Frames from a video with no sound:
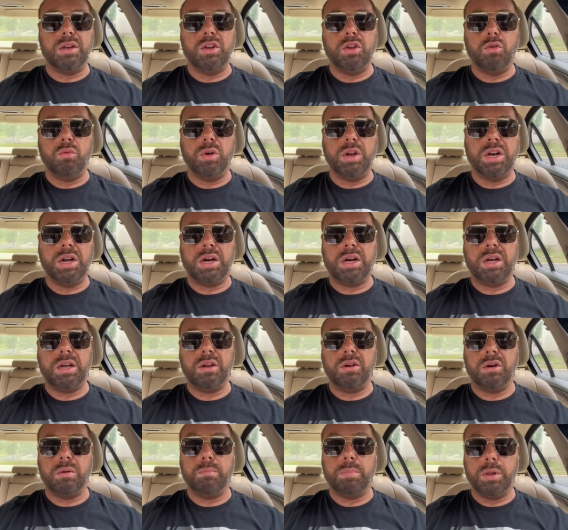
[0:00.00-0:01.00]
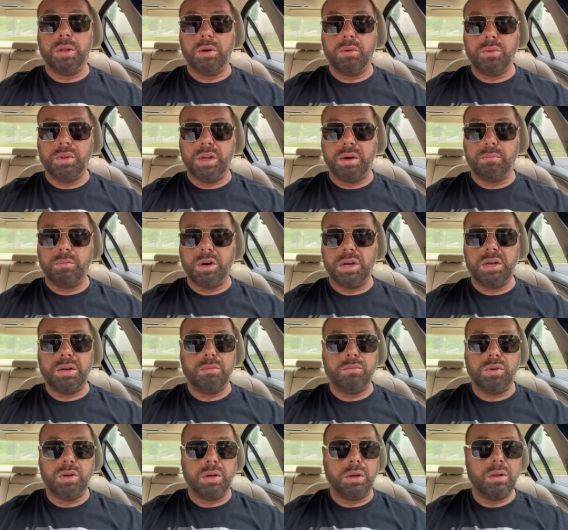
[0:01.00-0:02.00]
you and I are below them, right?
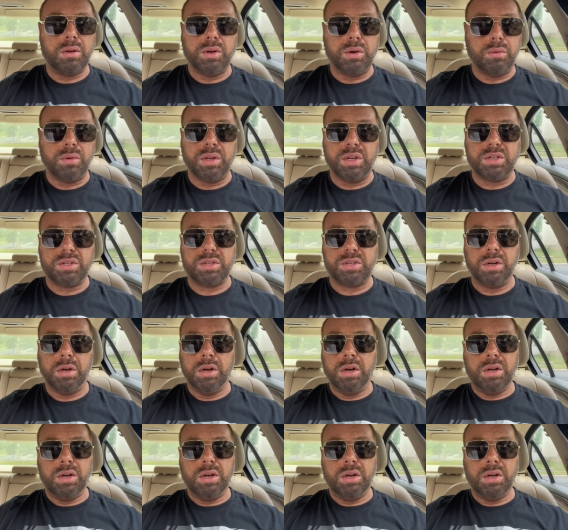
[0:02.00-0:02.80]
We all know this.